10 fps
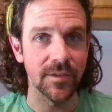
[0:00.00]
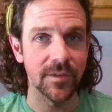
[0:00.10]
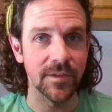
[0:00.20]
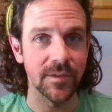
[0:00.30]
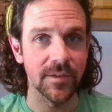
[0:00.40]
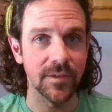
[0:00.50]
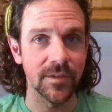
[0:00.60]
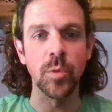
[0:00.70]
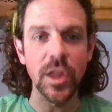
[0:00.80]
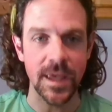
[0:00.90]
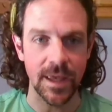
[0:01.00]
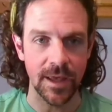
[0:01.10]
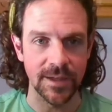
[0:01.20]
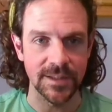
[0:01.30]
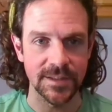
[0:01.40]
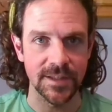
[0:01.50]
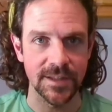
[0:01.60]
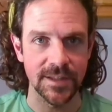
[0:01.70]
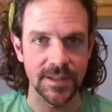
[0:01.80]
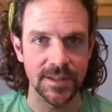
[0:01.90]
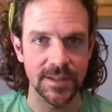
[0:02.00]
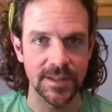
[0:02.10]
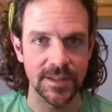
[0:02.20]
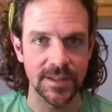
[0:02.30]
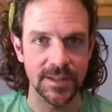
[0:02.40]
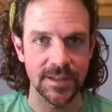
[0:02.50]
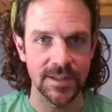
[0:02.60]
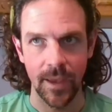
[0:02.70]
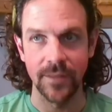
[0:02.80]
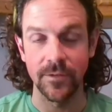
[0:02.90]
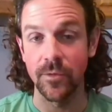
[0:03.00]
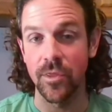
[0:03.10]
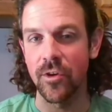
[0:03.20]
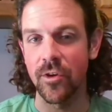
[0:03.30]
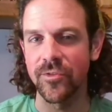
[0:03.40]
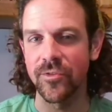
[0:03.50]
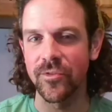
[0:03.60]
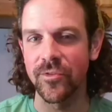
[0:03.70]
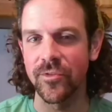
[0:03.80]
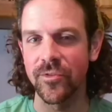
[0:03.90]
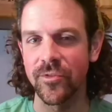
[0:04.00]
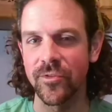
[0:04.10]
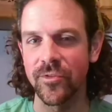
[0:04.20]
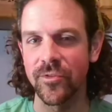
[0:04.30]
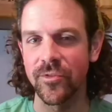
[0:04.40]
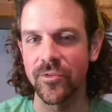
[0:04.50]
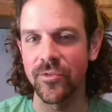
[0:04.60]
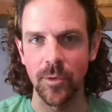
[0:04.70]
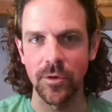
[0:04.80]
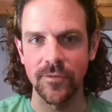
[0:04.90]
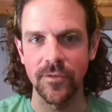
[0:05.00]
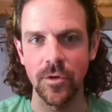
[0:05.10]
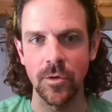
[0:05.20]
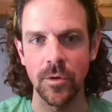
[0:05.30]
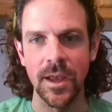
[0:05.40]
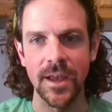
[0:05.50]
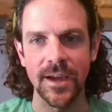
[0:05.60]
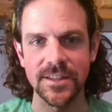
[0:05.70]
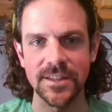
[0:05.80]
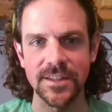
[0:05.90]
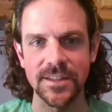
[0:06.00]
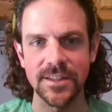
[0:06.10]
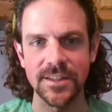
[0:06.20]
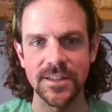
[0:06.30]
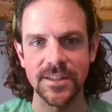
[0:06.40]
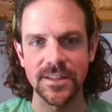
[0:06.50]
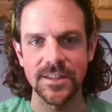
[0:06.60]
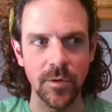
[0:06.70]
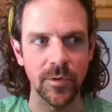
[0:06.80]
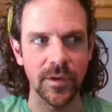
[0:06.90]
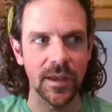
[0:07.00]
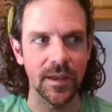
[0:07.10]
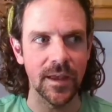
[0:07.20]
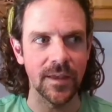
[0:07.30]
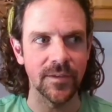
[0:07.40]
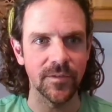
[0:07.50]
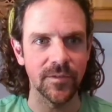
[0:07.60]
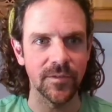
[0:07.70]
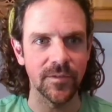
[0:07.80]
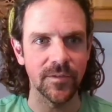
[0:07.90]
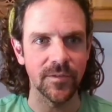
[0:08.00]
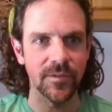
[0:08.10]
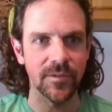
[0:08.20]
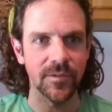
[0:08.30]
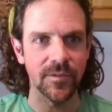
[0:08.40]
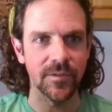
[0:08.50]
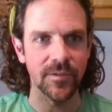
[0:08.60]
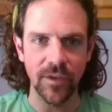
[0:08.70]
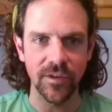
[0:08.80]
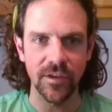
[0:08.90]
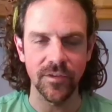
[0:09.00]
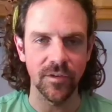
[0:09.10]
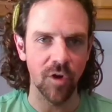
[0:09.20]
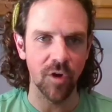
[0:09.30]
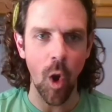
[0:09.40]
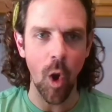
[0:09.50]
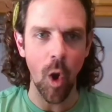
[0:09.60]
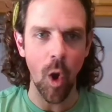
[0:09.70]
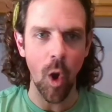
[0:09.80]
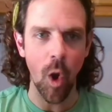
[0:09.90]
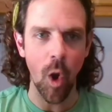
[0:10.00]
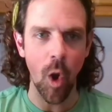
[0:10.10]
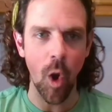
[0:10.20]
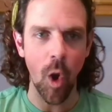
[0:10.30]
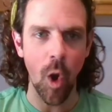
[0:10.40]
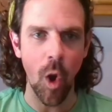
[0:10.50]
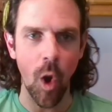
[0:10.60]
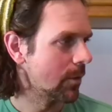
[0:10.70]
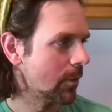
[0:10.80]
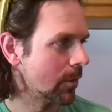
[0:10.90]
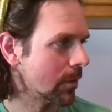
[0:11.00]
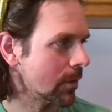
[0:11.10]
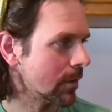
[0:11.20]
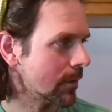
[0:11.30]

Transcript: they're bullying us into being quiet, and they're daring us to have a counterpoint of view, because any counterpoint of view is called racist or homophobic or